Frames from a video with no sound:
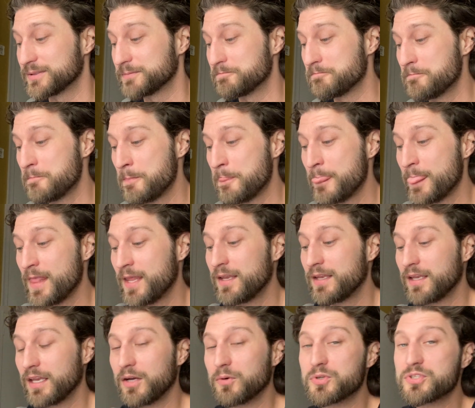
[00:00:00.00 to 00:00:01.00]
And
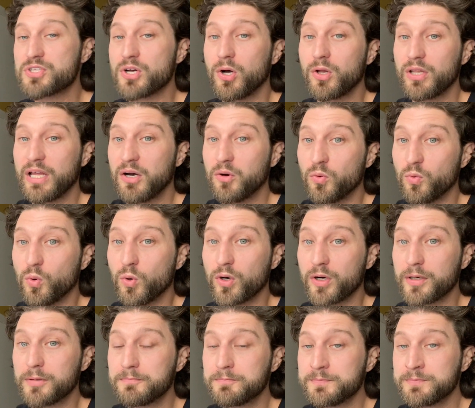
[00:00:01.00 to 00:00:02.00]
it was all out
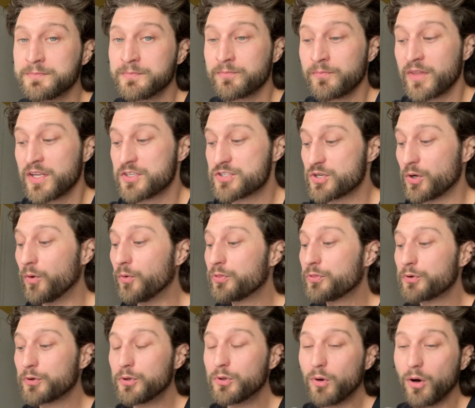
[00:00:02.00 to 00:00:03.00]
war. So
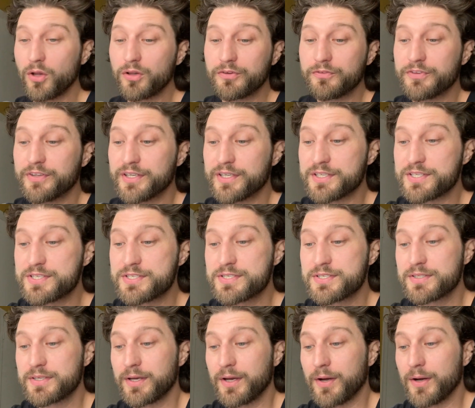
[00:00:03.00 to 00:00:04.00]
through all of
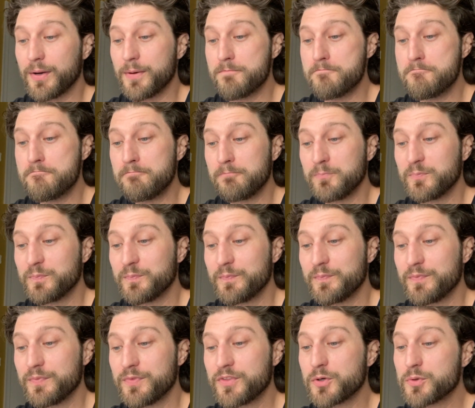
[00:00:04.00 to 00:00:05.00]
this, um,
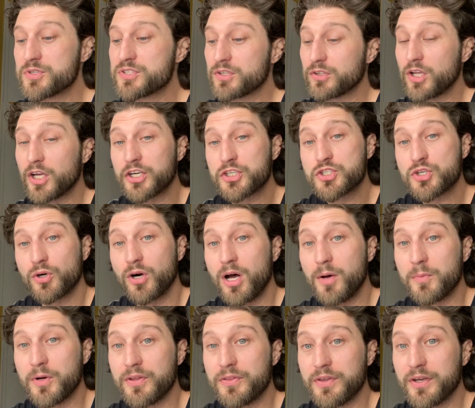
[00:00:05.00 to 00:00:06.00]
there was a lot of
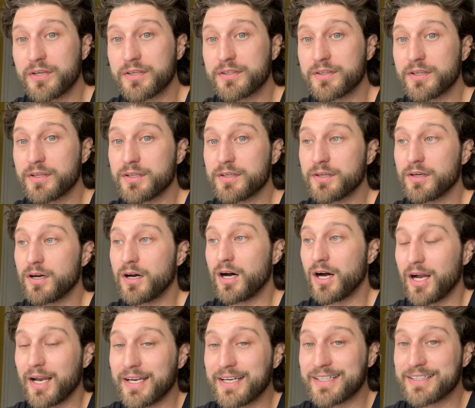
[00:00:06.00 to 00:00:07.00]
trauma that, that
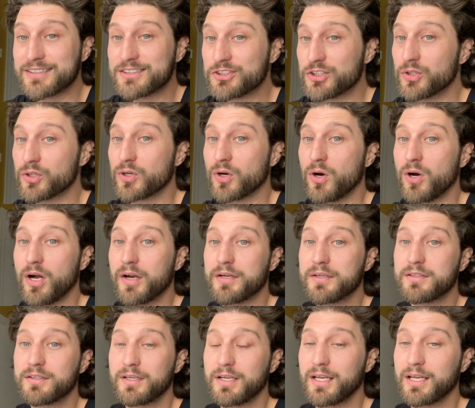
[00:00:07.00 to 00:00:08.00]
I took
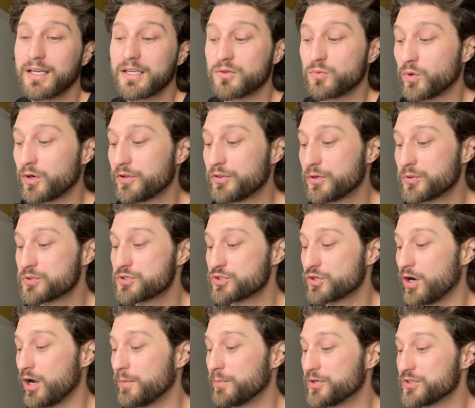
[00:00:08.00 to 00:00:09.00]
on. And one of those
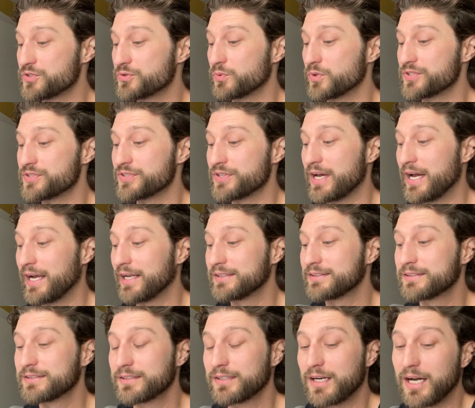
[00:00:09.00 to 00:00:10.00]
traumas was
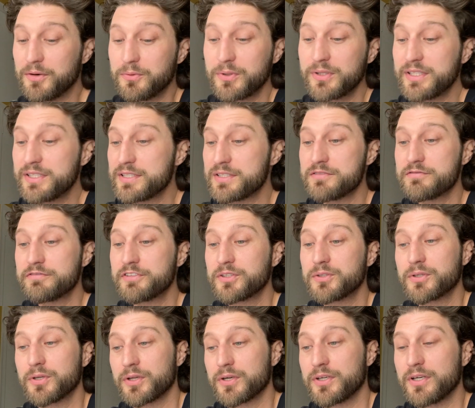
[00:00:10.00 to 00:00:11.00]
that I really didn't
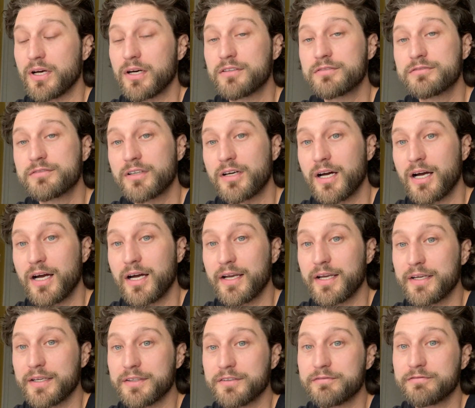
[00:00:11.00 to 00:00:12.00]
feel good enough.
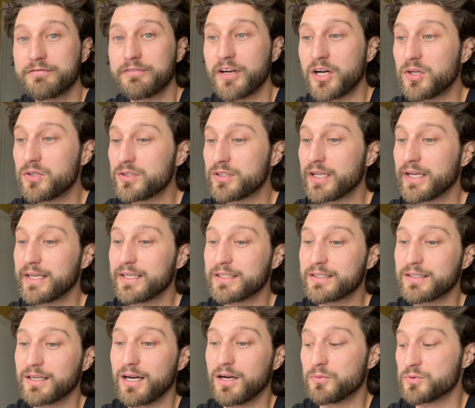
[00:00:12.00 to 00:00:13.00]
I felt
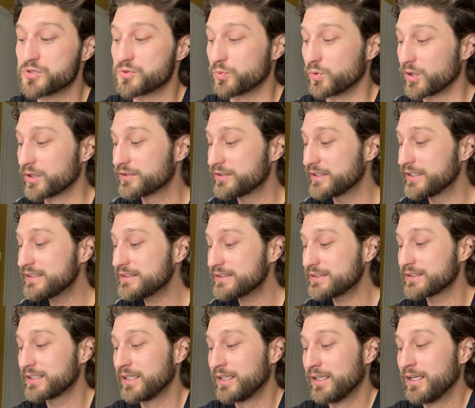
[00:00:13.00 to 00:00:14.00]
like I was
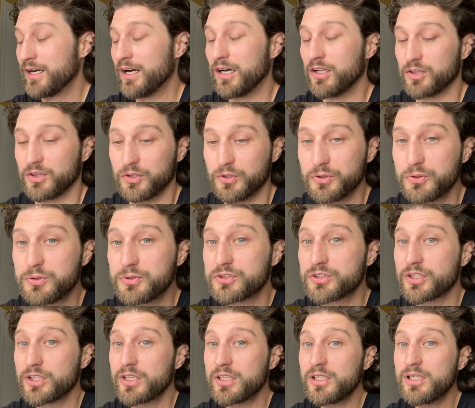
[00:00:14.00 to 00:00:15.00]
worthless, a
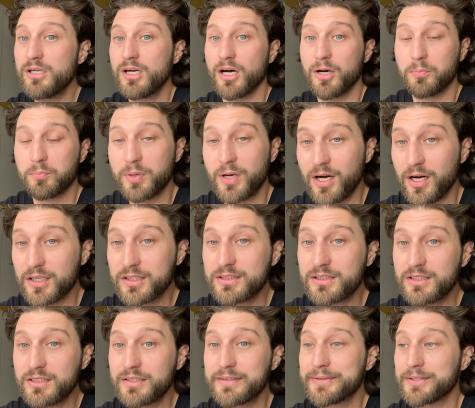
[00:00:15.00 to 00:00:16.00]
loser, a
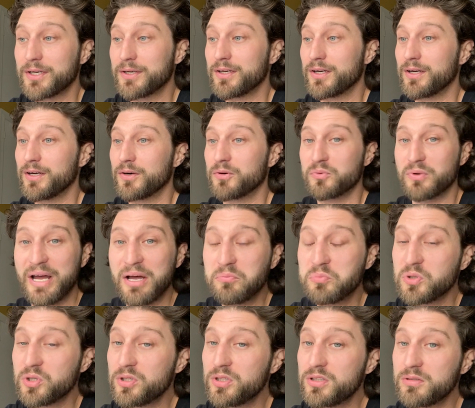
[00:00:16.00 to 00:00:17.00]
punk, a
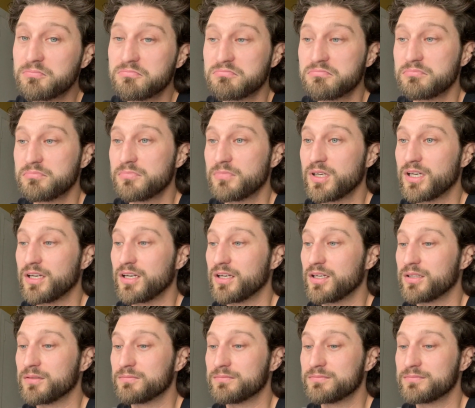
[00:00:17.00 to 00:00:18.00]
rebel,
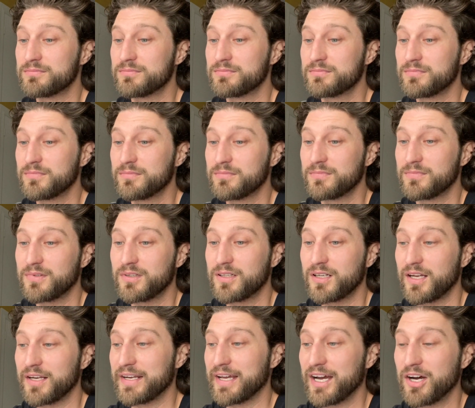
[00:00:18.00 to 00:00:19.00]
um,
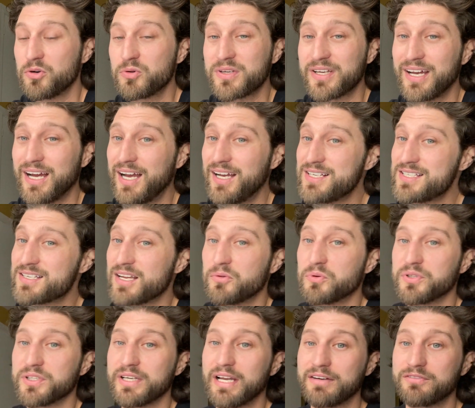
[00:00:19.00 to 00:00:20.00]
an outcast. I
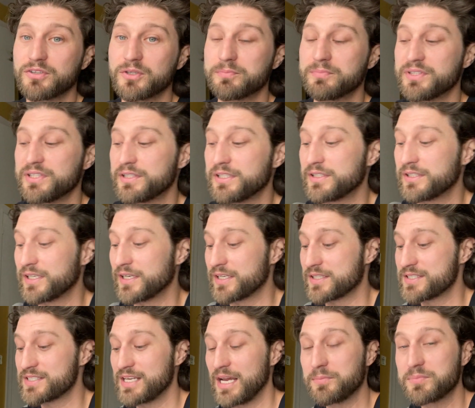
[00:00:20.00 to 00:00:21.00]
would never be
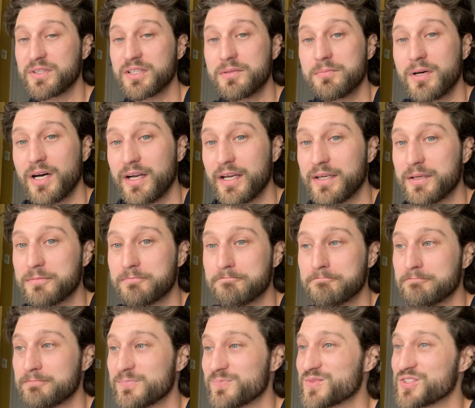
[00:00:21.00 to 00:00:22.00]
accepted by
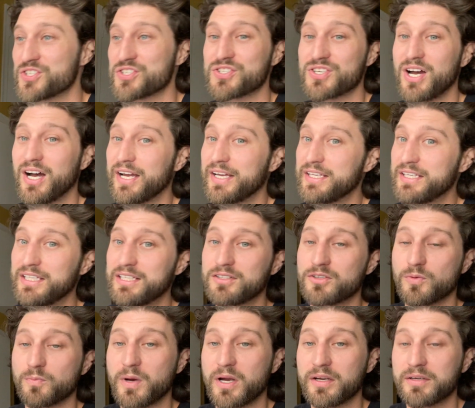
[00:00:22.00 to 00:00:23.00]
society
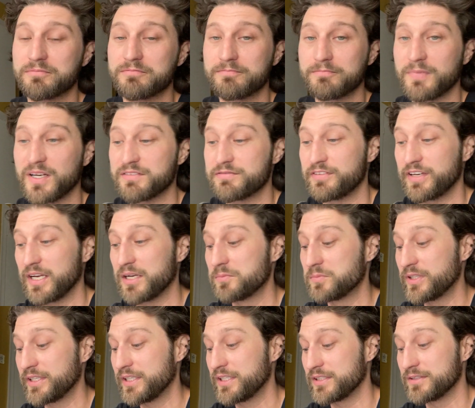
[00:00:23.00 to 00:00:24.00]
or my, my family.